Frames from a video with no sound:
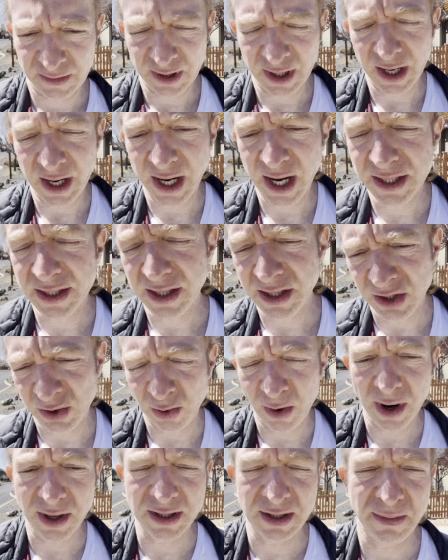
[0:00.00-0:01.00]
And I guess I
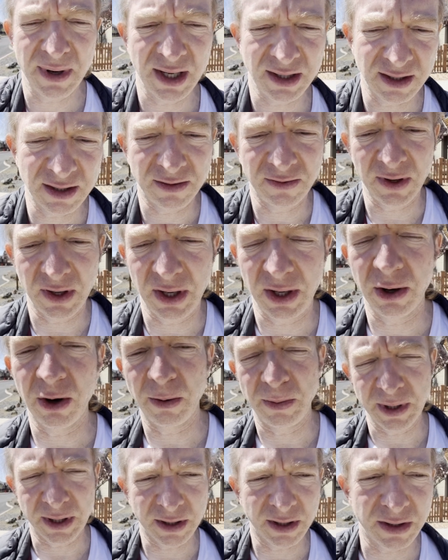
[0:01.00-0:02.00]
just wanted to make this
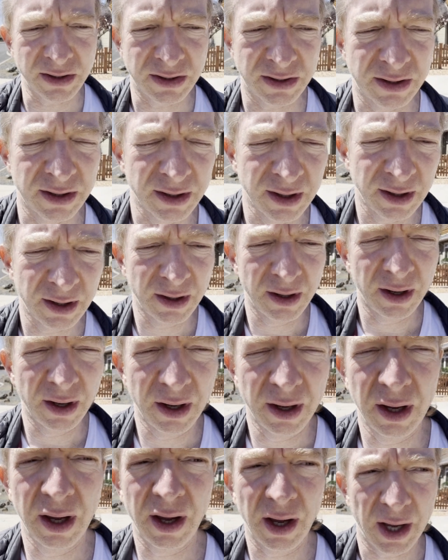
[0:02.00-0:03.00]
video because
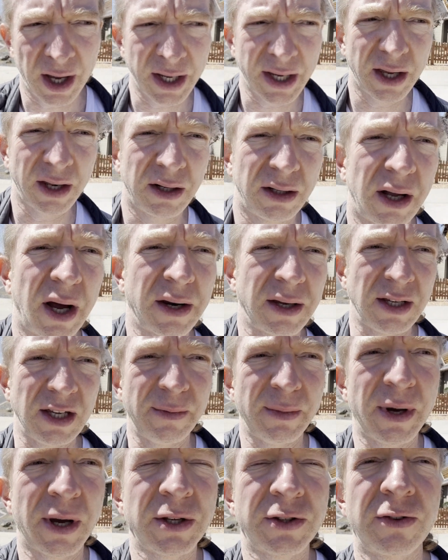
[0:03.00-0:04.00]
I get a lot of
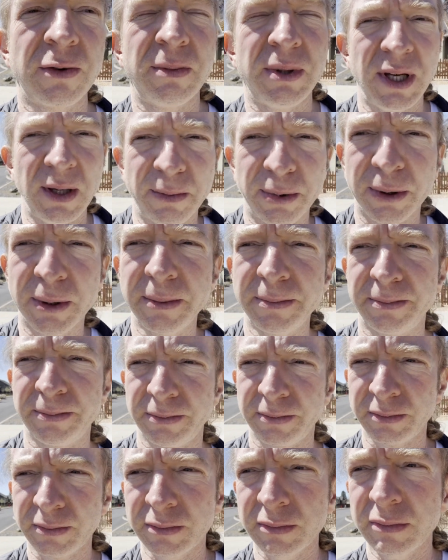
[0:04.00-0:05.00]
emails from people,
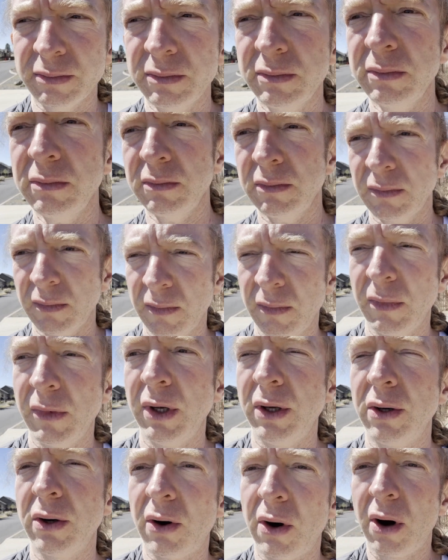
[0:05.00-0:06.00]

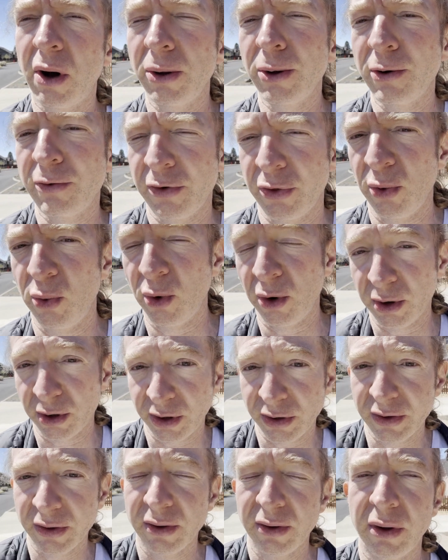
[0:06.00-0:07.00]
you know, all over the
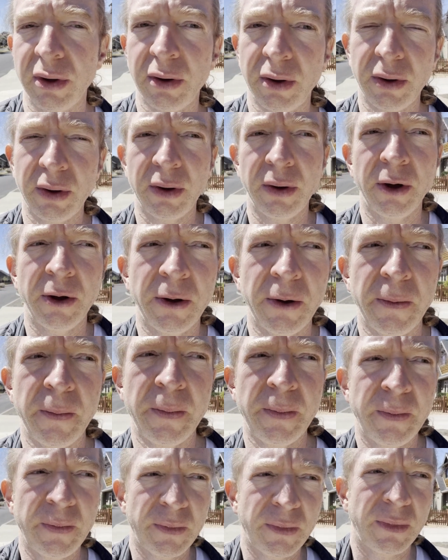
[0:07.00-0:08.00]
world
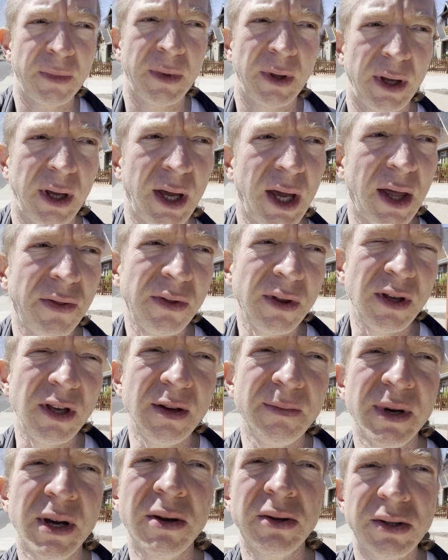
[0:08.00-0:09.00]
and the
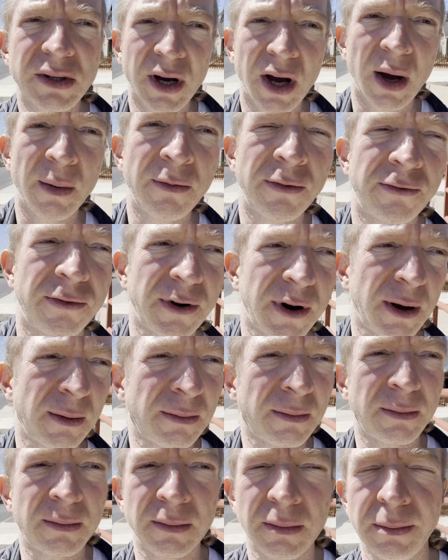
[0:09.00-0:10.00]
emails come
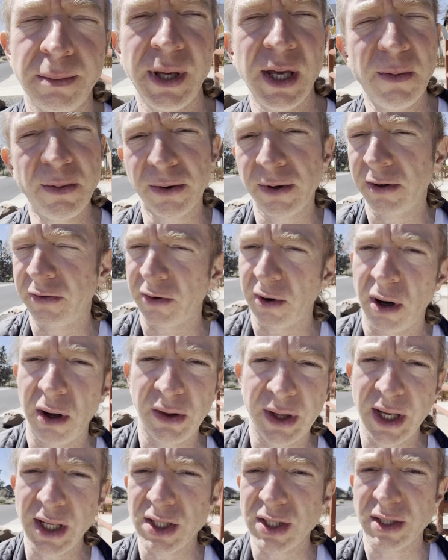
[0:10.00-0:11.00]
from people of
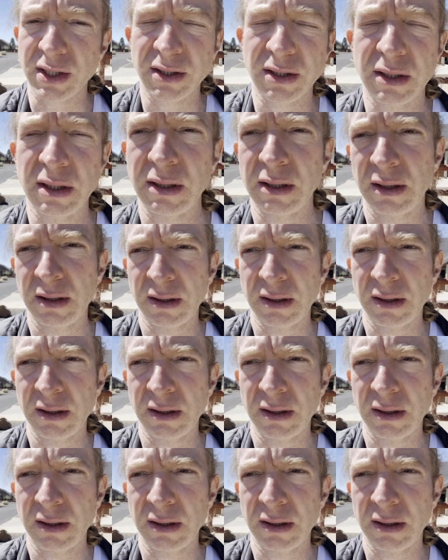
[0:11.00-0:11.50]
all ages.